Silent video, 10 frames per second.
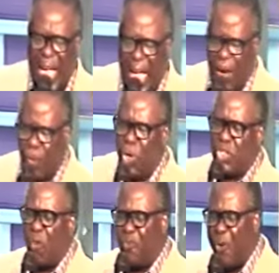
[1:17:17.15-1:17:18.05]
I want
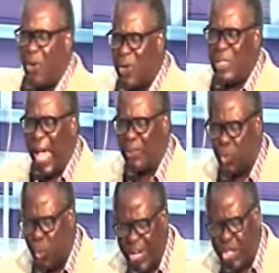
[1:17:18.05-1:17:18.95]
to follow that
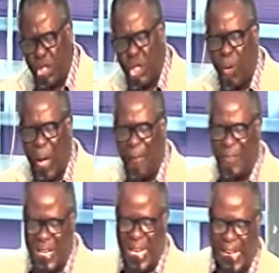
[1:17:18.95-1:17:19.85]
which you have
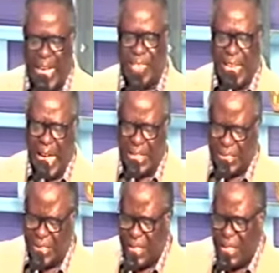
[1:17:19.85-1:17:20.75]

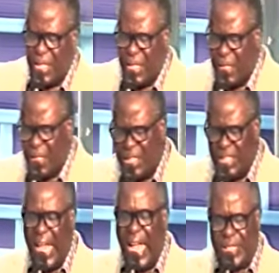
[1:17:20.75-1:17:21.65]
indicated.
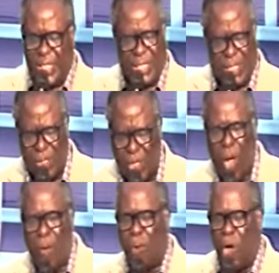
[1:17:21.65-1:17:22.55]
Yes,
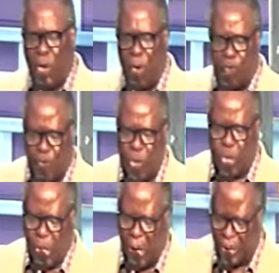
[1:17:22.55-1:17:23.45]
no more
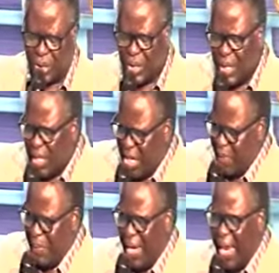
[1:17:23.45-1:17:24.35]
confusion
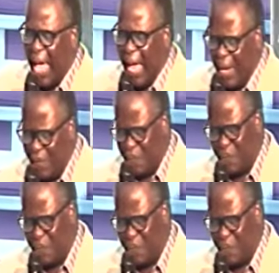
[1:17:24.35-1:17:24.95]
in my life.